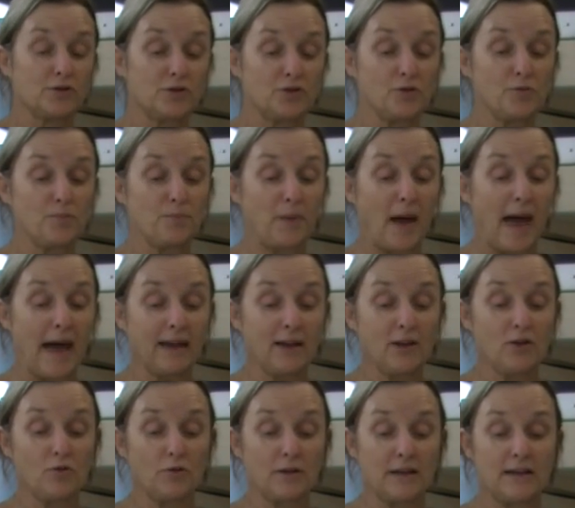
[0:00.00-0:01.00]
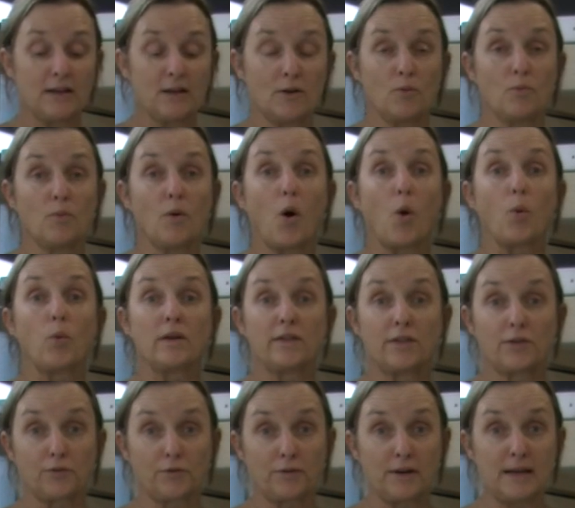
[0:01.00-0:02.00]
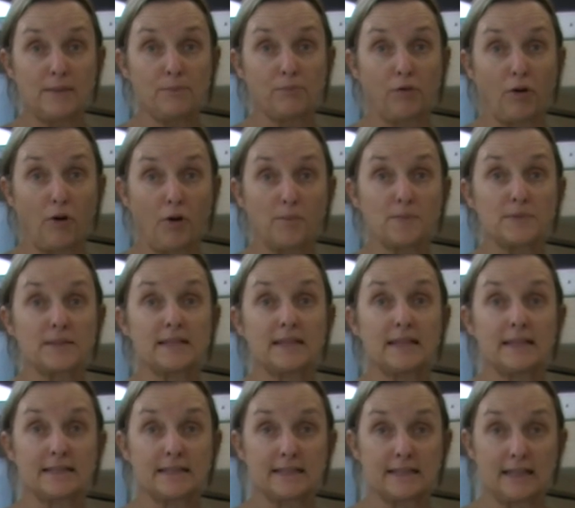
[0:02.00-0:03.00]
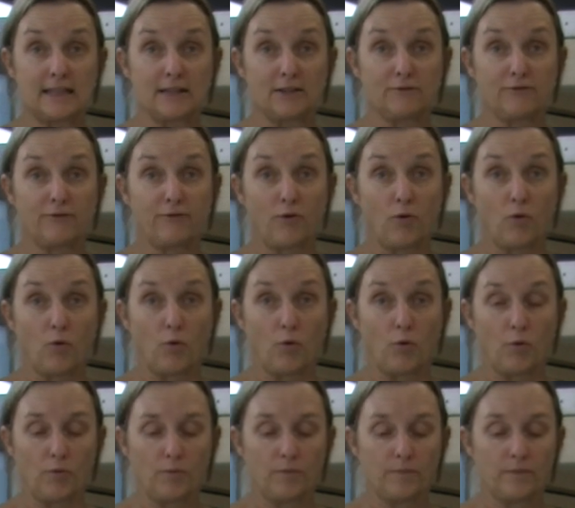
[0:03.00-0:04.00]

to pack your kiln with 3 props instead of 4.